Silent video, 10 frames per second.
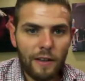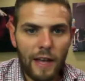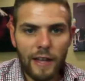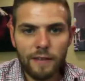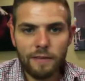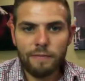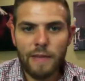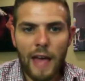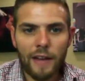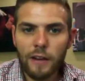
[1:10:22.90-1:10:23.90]
and
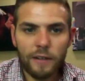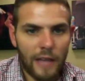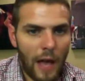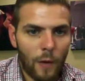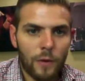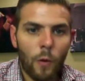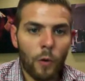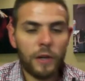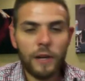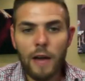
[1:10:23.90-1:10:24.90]
that doesn't count.
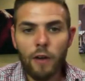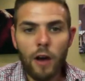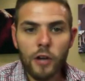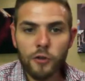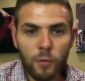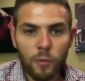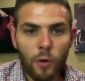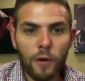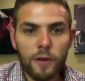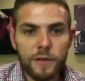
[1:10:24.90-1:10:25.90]
Or you can have 100
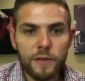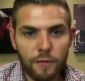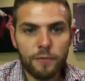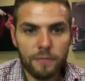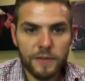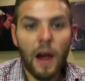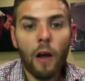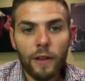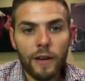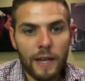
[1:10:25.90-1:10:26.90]
words of
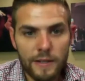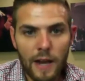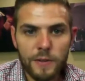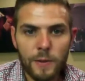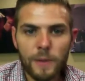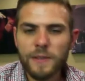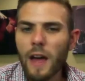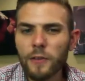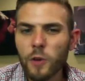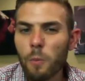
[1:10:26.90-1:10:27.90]
solid insight. So it's
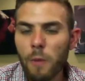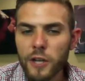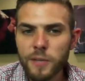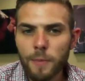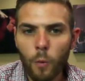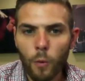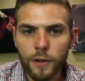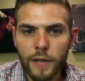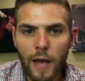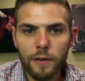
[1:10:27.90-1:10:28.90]
not so much
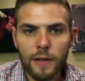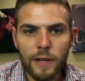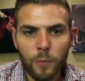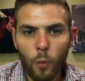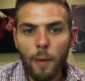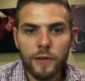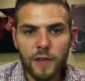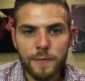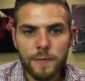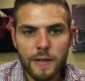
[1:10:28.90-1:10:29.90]
about word count, it's more about
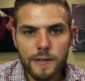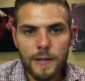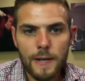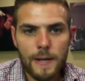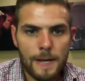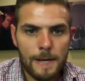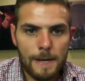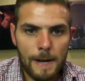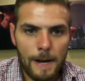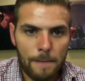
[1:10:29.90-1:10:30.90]
substance.
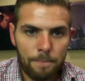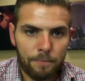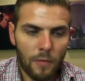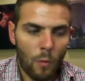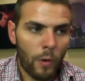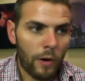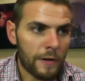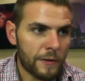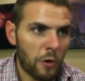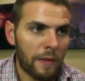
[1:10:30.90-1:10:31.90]
We're
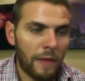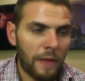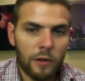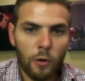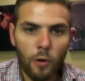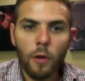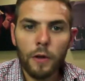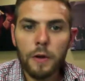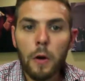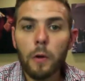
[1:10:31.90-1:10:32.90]
assuming that you're all
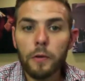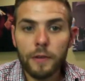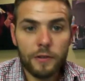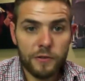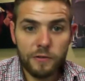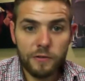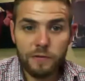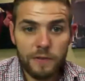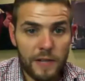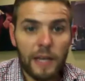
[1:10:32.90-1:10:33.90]
adults and
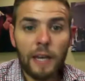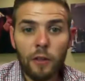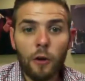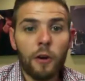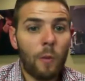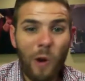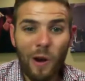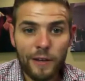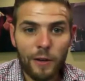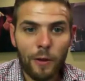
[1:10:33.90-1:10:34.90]
seeking to learn and
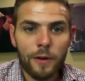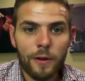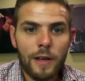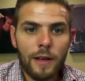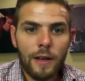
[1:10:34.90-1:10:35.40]
wanting to learn,